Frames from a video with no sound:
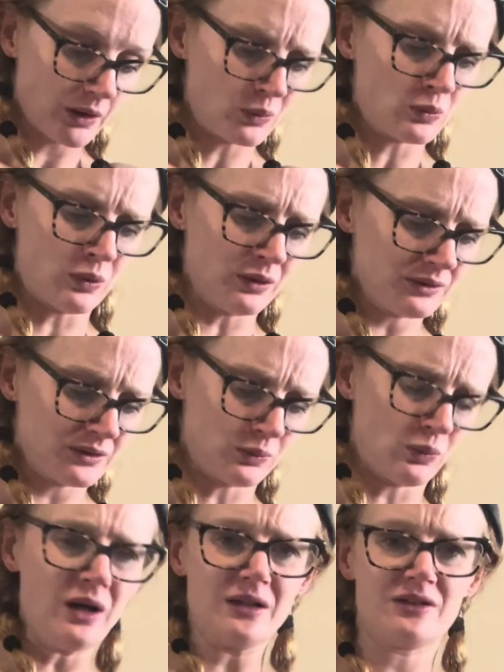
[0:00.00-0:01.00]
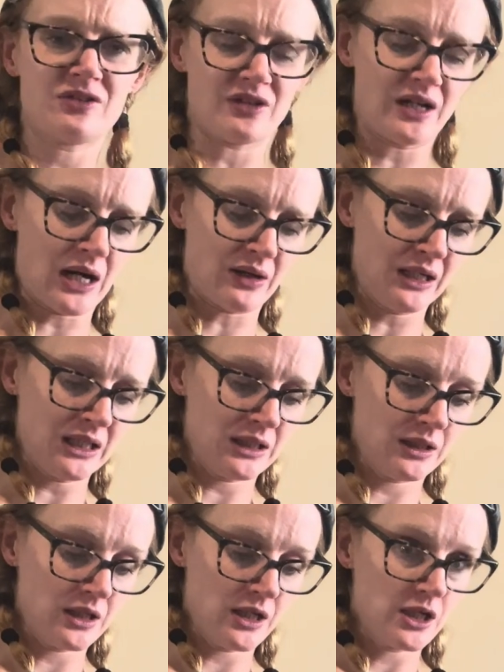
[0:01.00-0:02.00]
What? Said Harry.
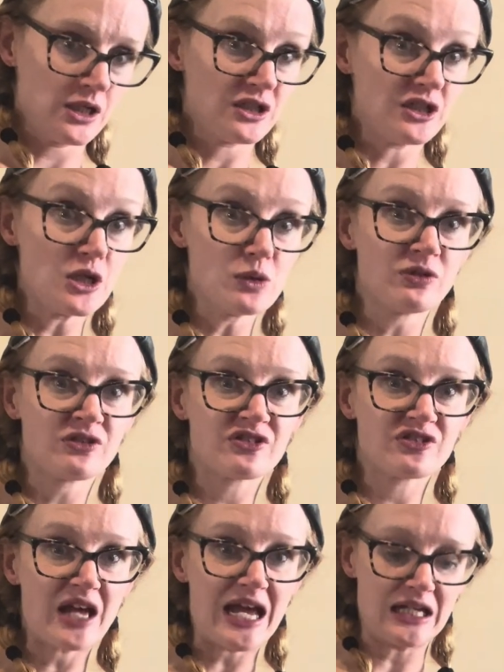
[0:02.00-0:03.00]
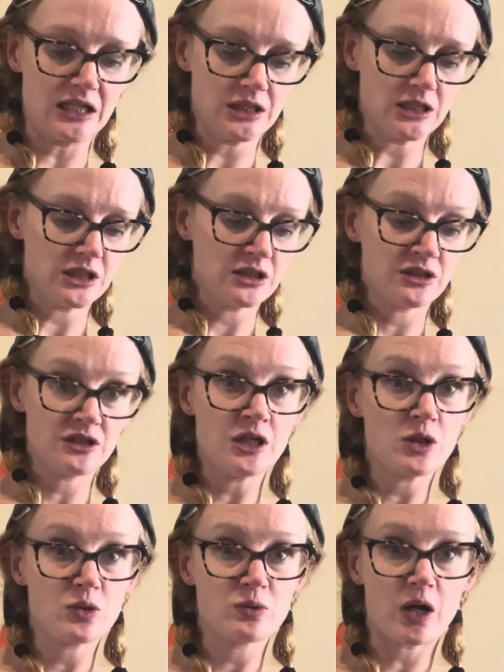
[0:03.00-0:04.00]
You said
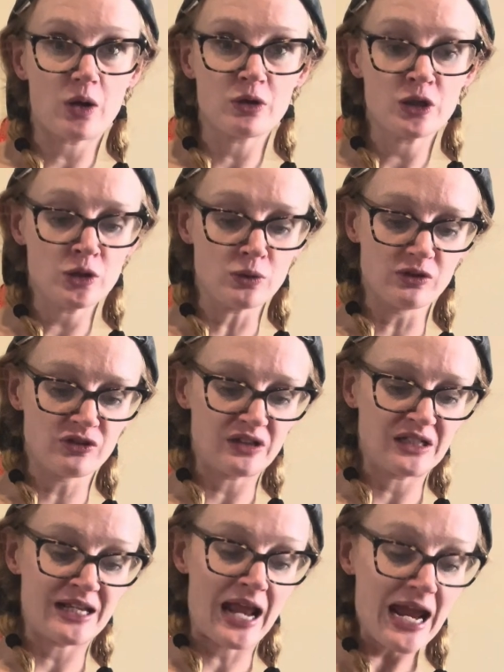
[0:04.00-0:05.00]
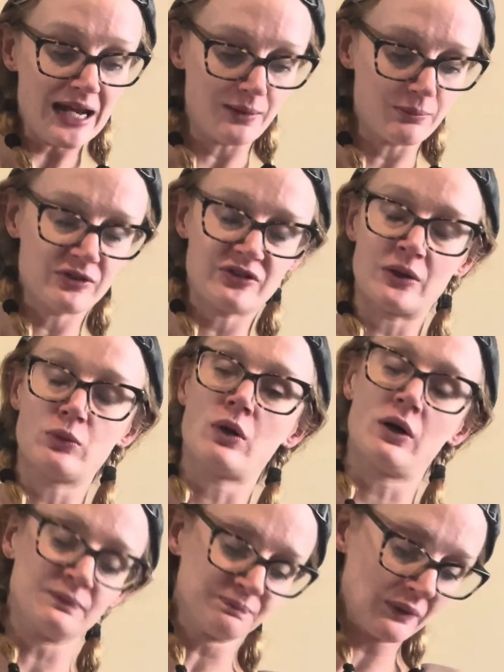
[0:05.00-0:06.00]
you know whose name, said
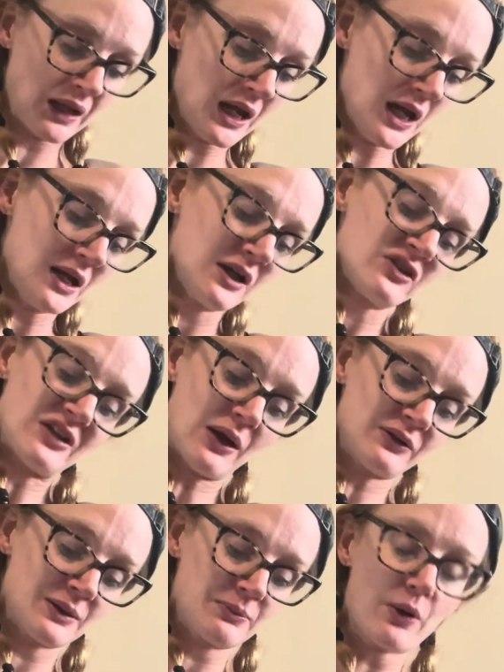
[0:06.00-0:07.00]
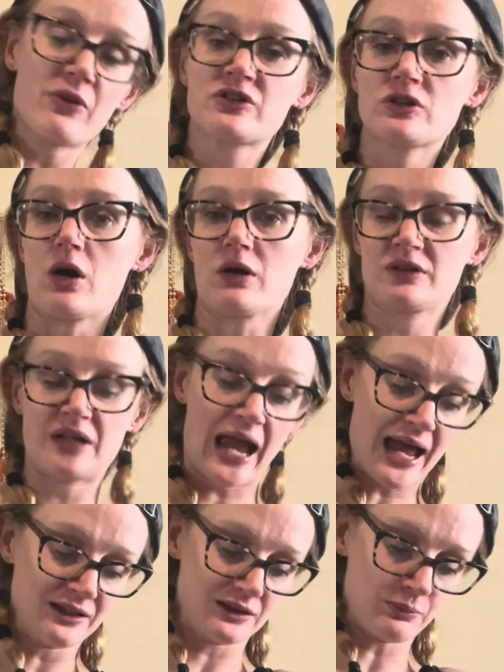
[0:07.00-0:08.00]
Ron, sounding both shocked
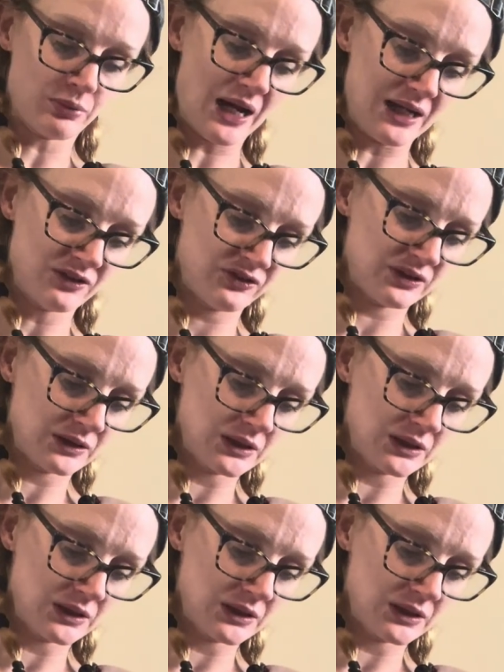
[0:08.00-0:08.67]
and impressed.